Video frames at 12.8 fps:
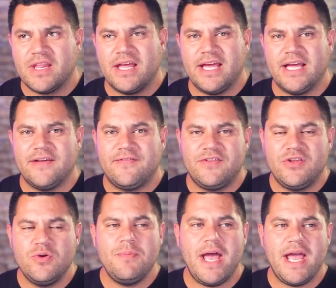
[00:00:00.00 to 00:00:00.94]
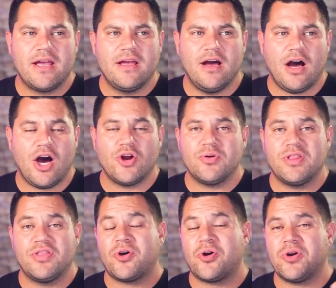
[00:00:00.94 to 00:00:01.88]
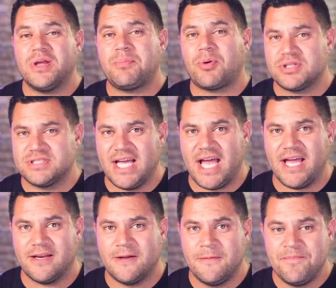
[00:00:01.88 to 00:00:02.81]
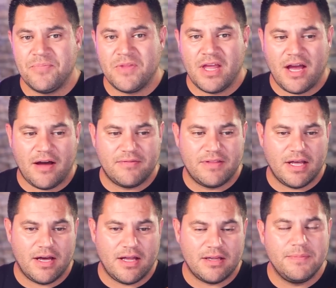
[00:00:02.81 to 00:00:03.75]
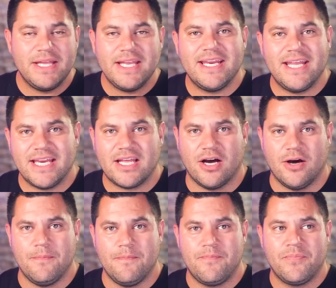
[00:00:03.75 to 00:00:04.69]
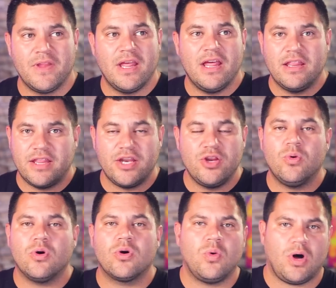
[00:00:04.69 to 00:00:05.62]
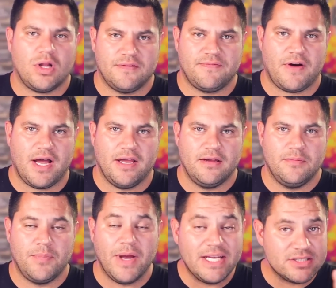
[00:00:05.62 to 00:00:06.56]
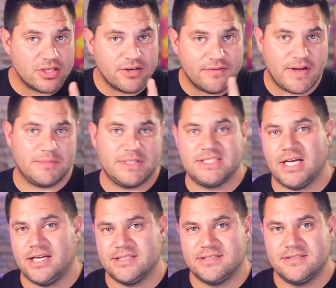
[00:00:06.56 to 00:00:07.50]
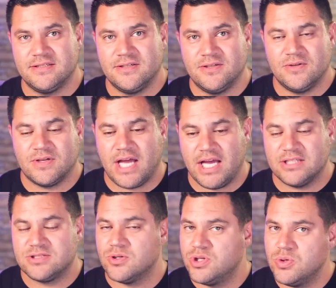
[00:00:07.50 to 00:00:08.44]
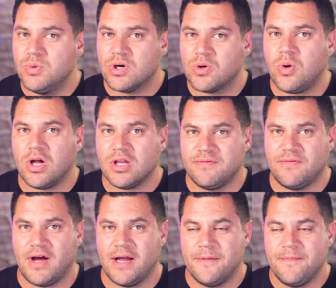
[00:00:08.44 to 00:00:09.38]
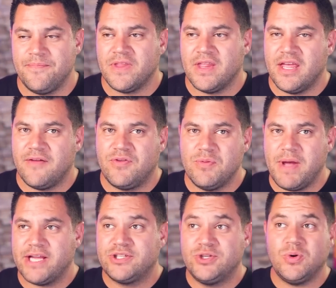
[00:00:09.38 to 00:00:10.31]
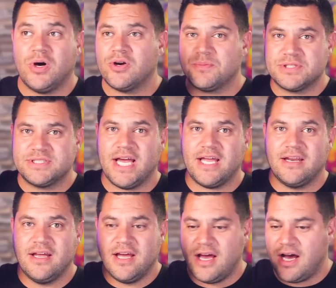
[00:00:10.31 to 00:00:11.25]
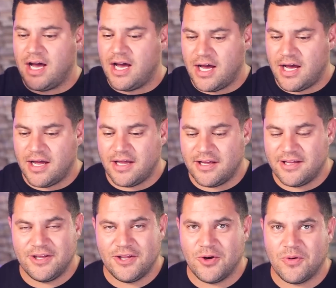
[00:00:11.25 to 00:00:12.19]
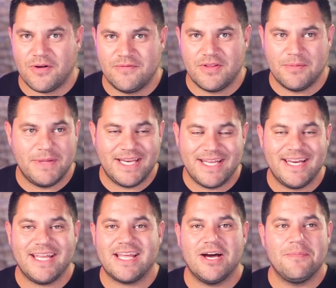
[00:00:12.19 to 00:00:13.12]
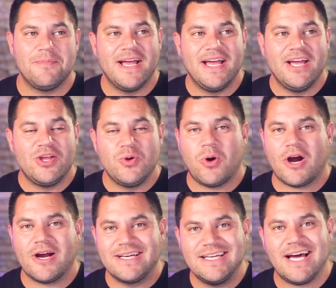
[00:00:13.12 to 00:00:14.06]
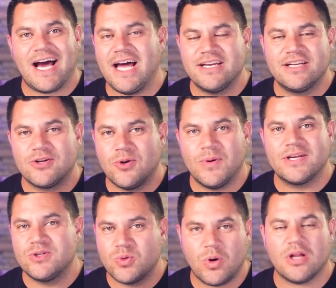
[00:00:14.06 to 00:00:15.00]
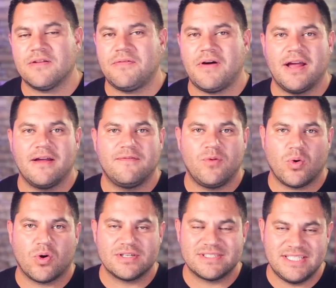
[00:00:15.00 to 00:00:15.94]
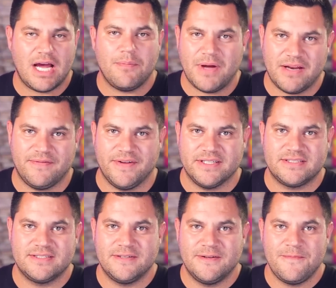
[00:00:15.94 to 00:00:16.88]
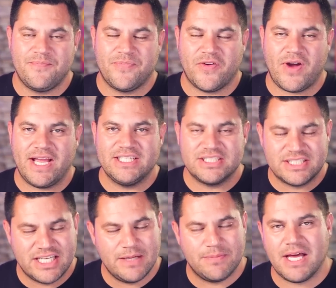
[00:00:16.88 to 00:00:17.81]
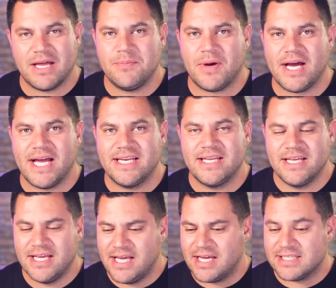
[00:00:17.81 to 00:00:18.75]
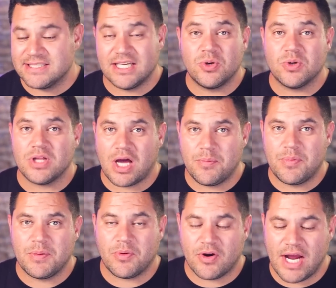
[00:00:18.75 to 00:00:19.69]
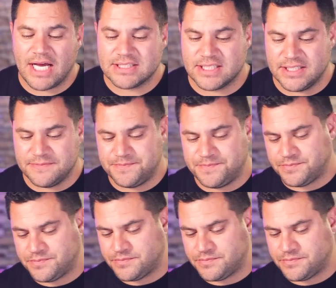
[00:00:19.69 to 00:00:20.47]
If you make 130% of the median income, then you will qualify based on your family size, okay? So you will qualify. If you make 200% of the median income, you are not going to qualify for SNAP benefits, all right? Just keep that in mind, because I know a lot of people are asking.